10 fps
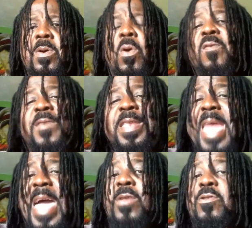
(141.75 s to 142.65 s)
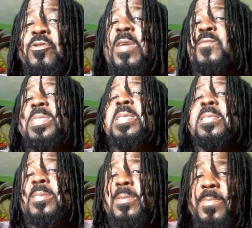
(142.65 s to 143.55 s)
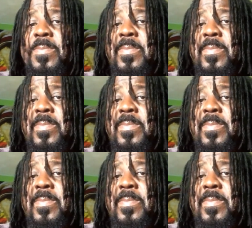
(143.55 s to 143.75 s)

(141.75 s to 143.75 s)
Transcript: over 900 of our citizens.